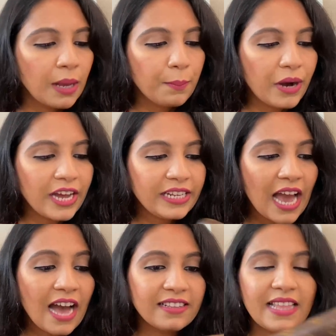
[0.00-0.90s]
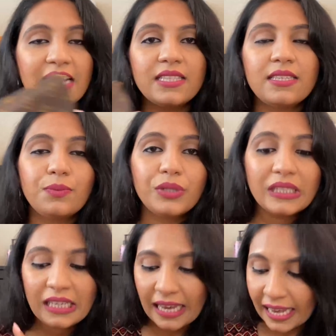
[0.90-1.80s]
But yeah, that's
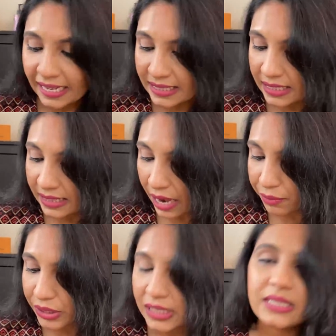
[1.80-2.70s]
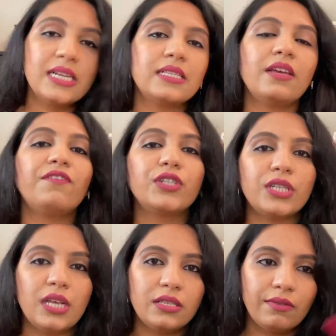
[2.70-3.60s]
really it. That really does it for
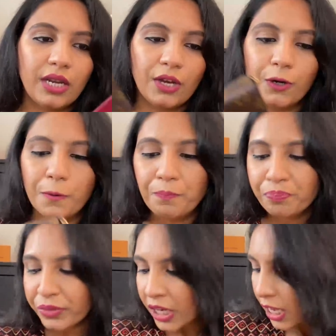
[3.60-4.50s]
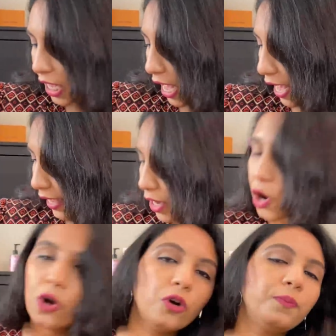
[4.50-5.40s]
today's video. I
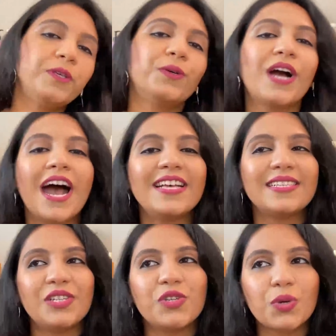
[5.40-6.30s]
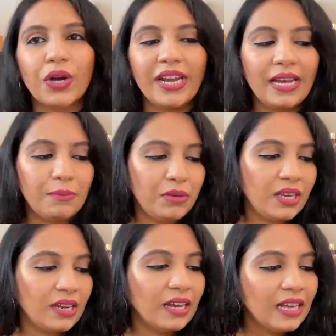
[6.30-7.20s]
hope you guys enjoyed. I
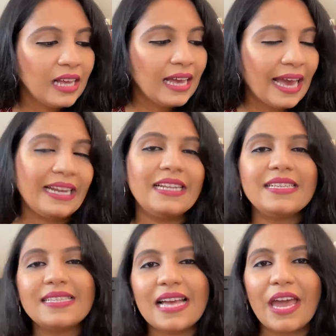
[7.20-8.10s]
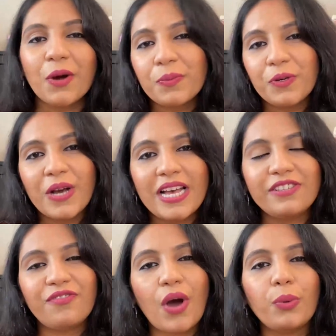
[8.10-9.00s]
mean, at least I hope you
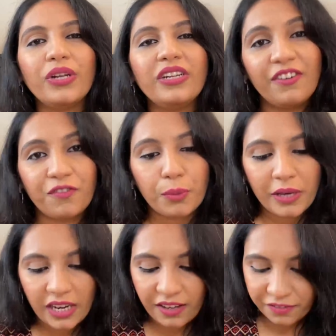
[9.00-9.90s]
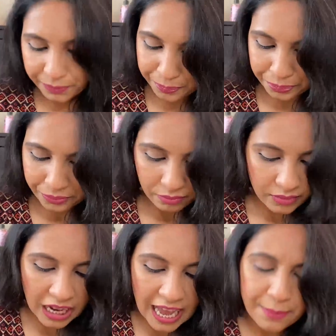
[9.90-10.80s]
guys found informative.
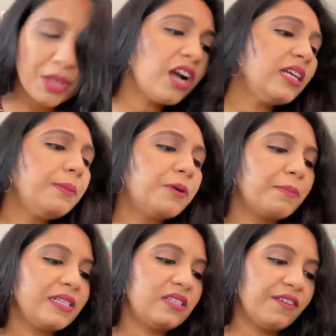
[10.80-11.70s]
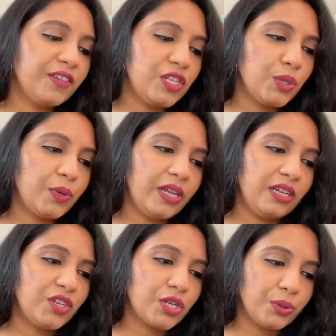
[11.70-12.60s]
I'm not going to put my stuff into it
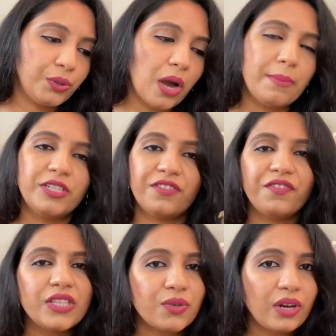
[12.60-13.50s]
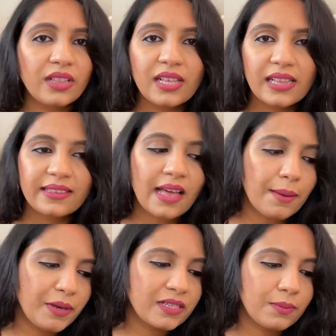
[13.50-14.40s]
and show you how much it fits or anything like
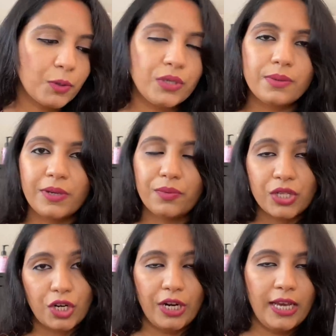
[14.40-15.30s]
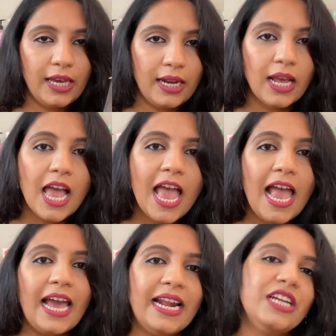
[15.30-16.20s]
that because I'm going to be returning it
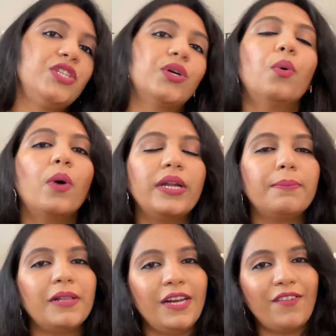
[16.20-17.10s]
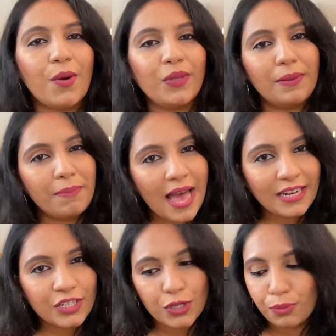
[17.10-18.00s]
and I don't want to play around with the
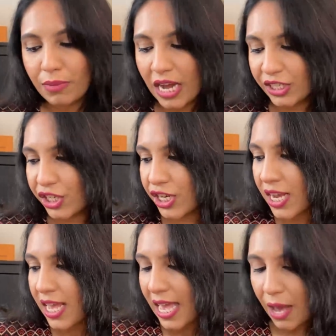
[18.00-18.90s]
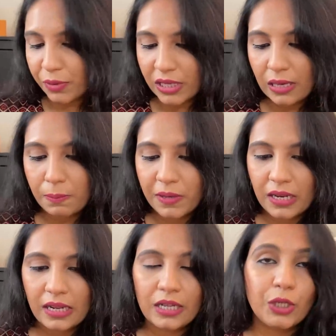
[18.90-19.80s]
bag too much. I want to keep it
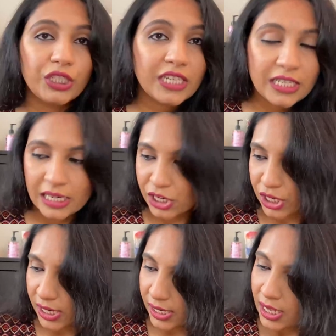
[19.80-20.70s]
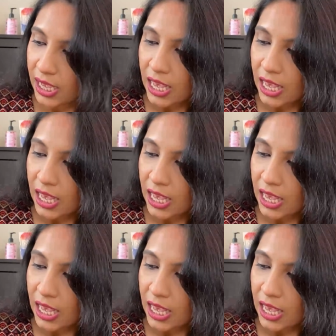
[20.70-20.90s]
in a good condition.